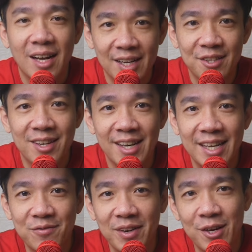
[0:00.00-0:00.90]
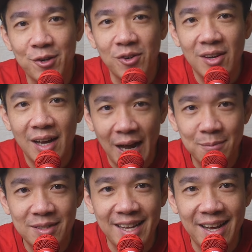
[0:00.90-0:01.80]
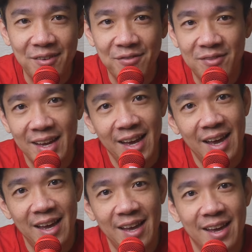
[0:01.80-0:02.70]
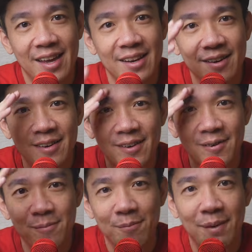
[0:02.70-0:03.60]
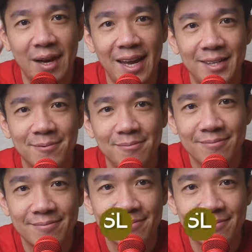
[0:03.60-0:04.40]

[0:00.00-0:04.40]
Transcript: Until the next video, I'm Steph, take care and bye bye.